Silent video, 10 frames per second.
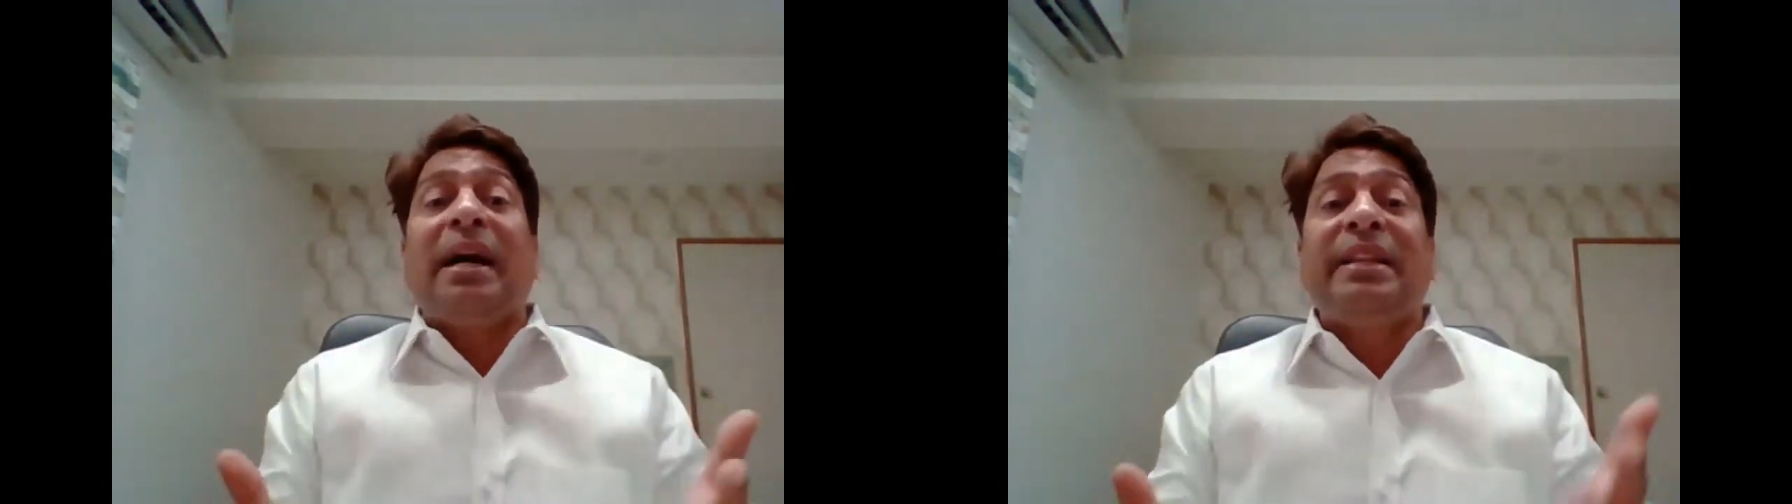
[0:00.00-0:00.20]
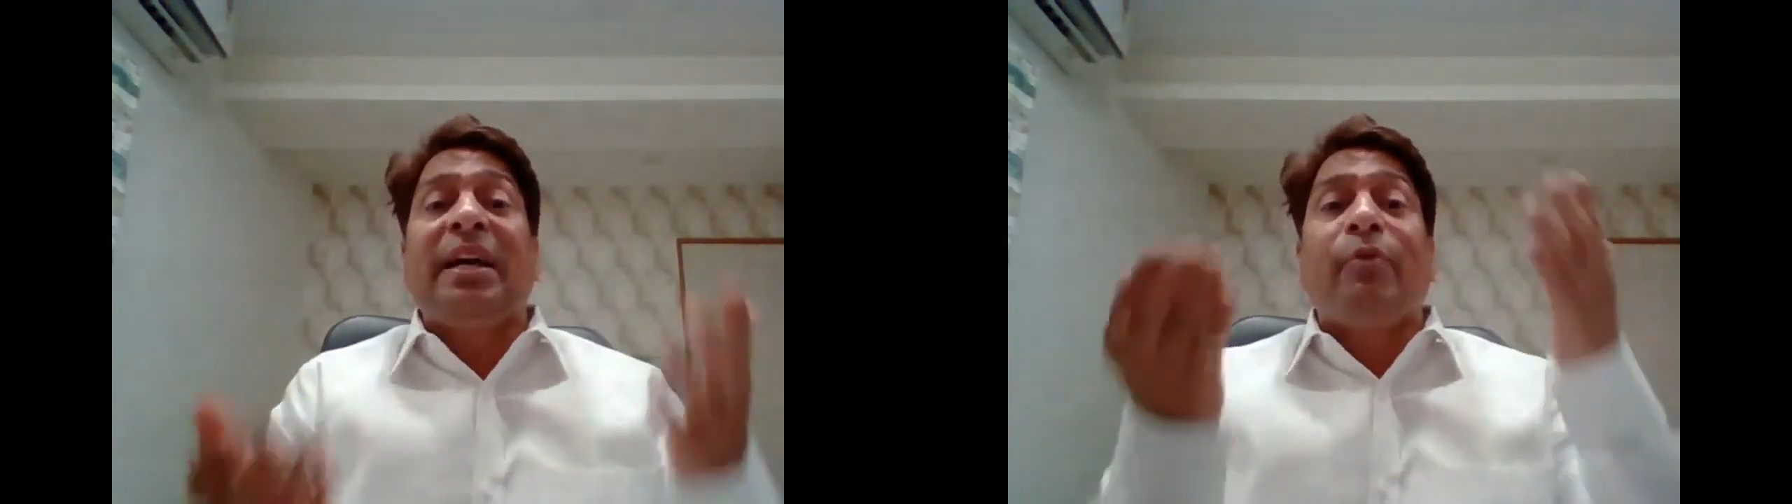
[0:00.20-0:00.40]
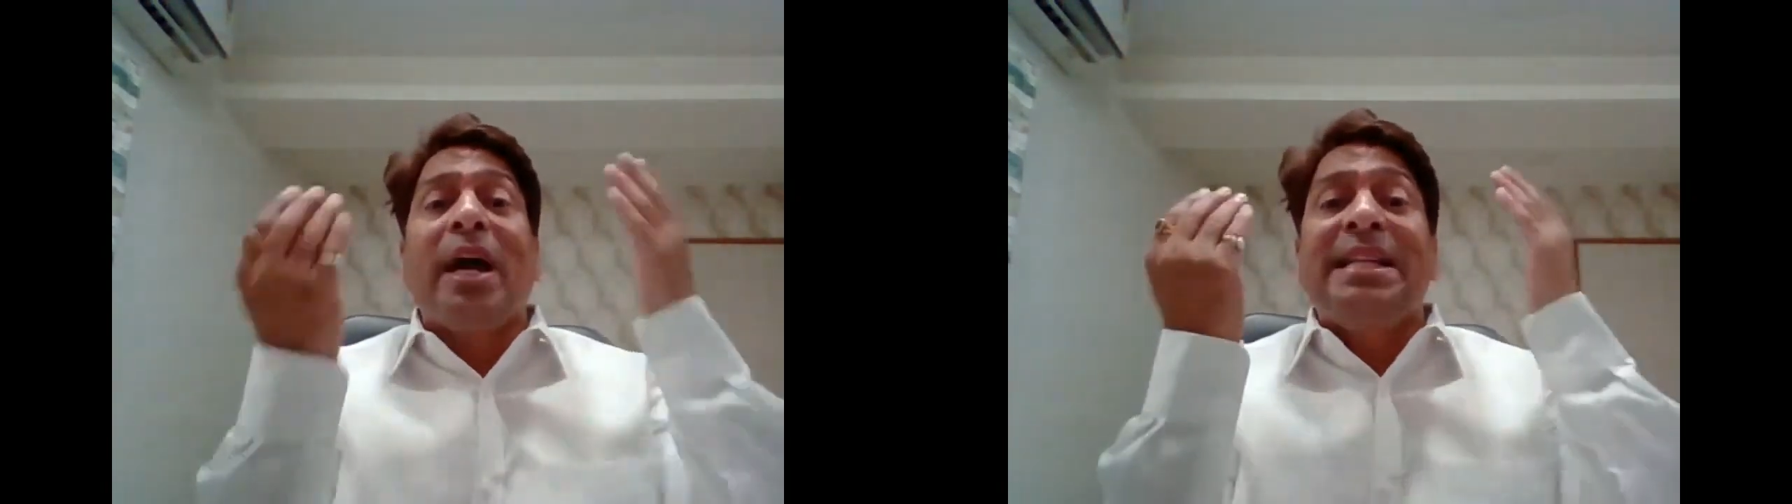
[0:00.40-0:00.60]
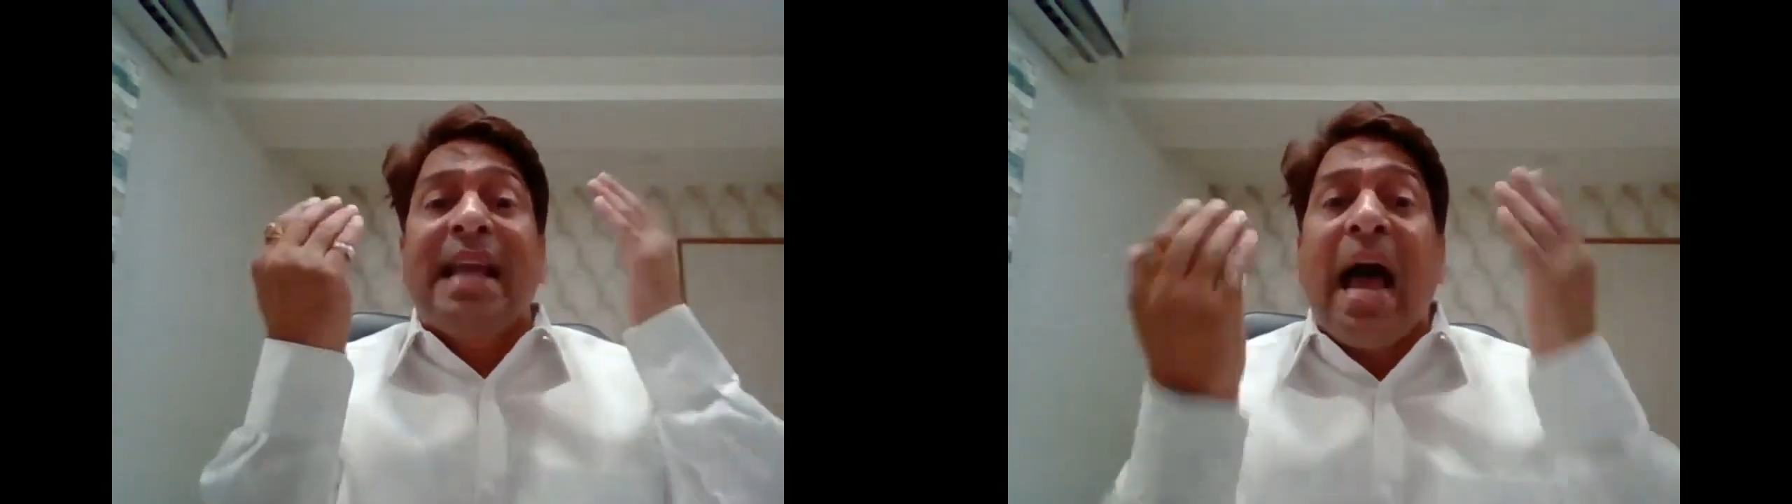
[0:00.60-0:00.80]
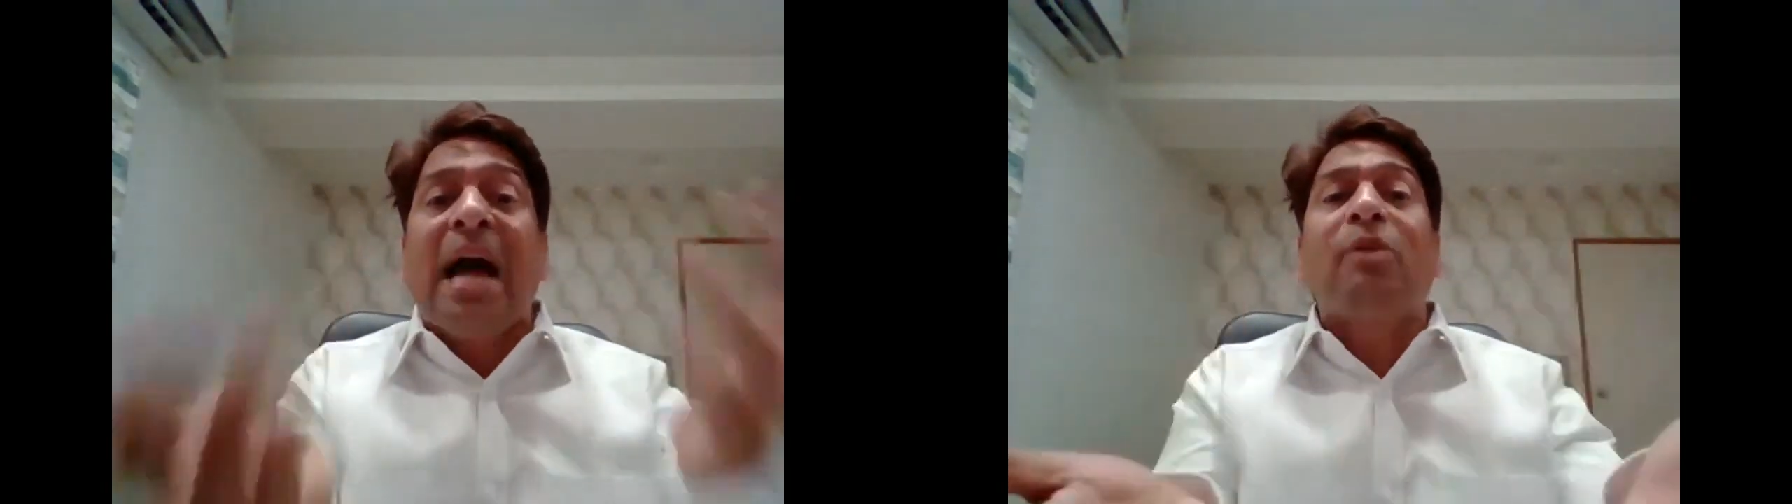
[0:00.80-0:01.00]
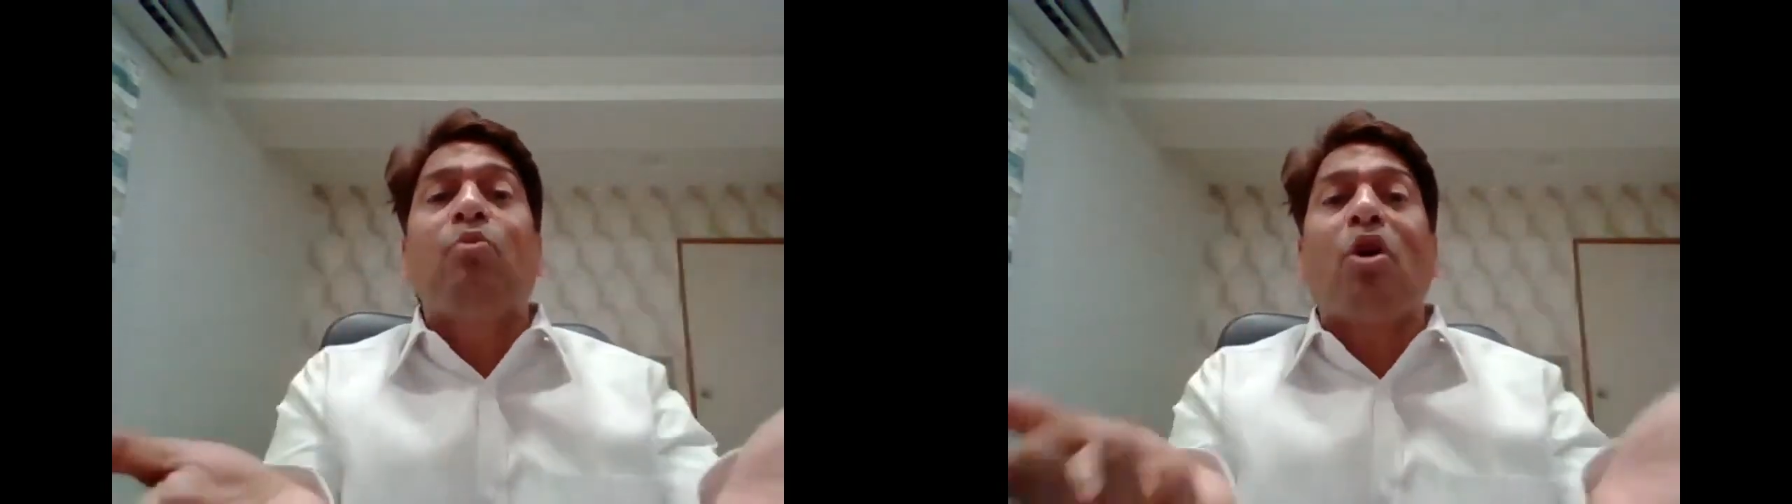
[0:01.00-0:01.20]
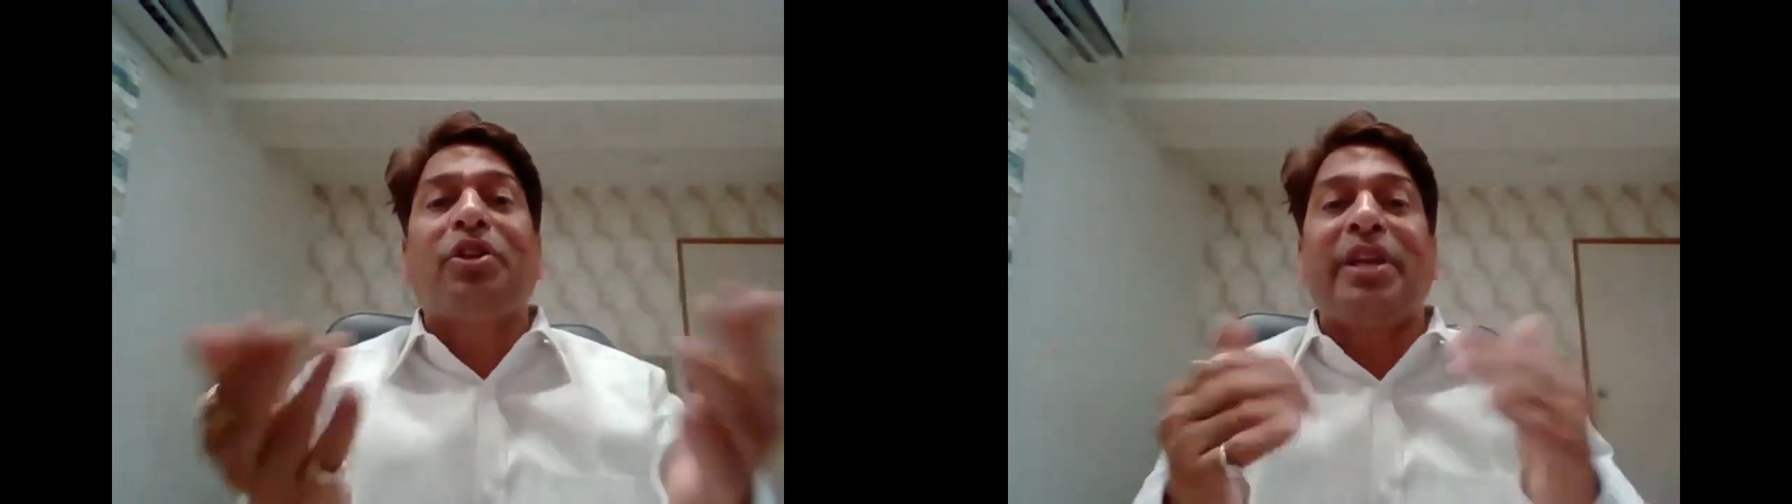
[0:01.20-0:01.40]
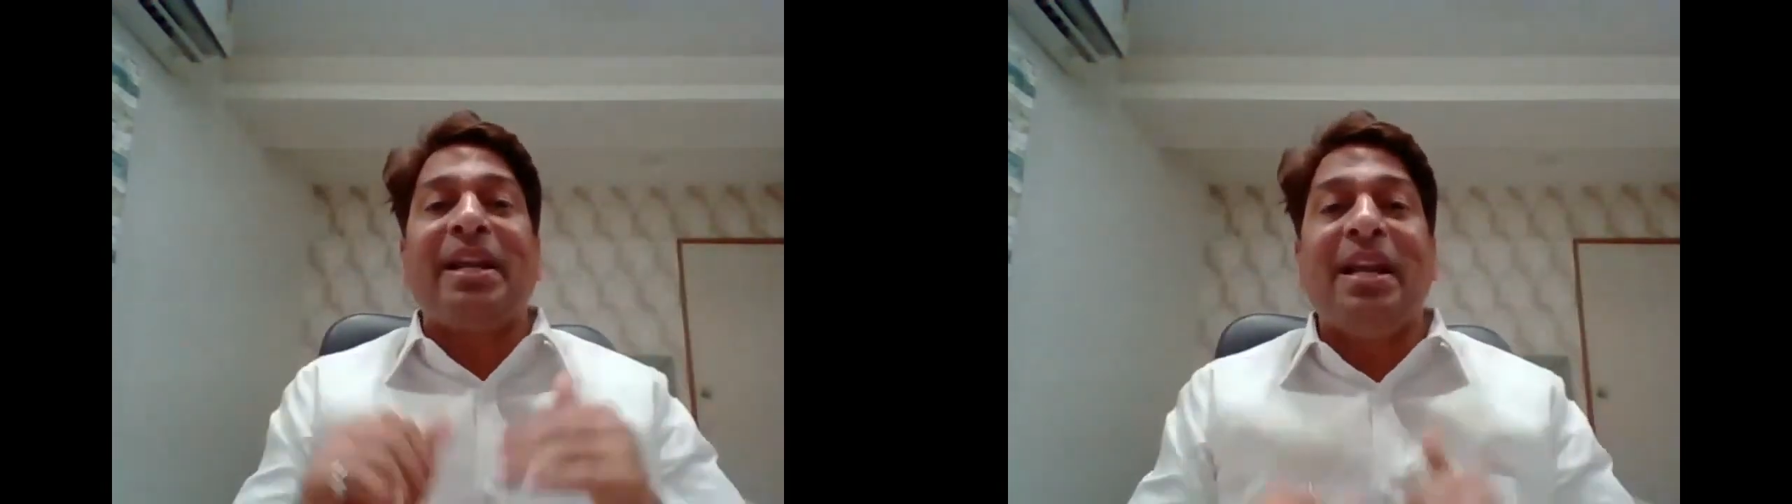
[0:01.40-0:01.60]
Otherwise,
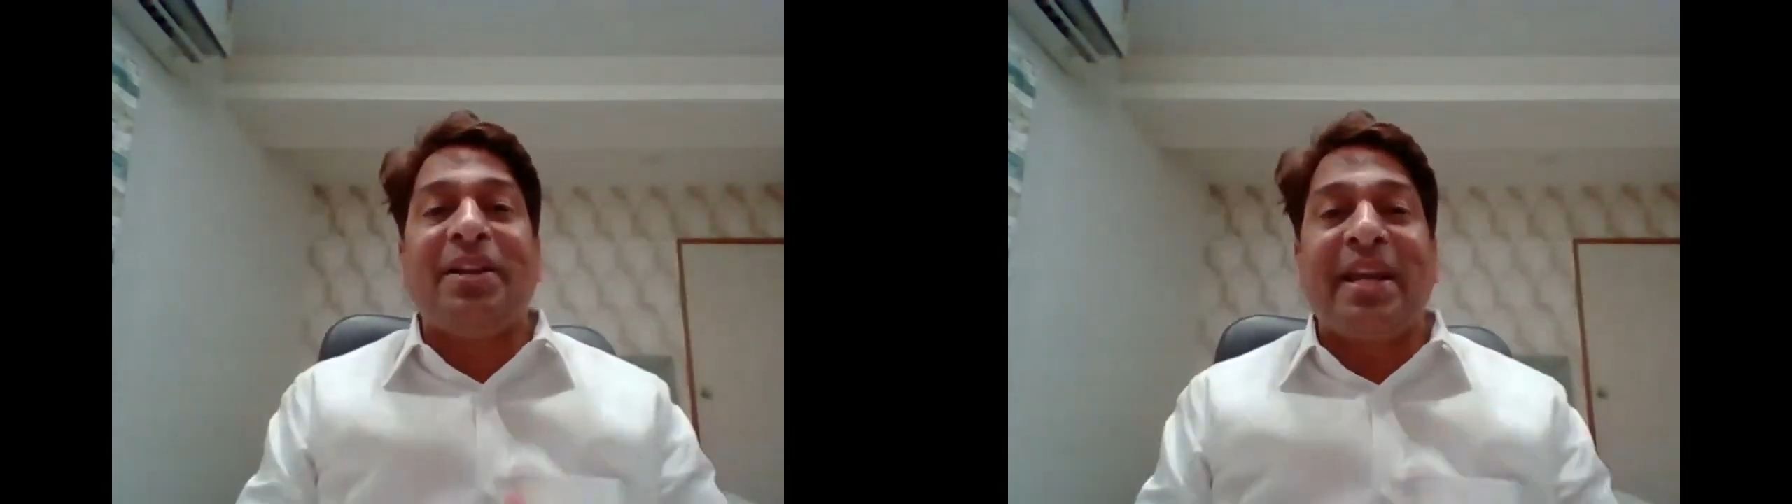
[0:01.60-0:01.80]
unwanted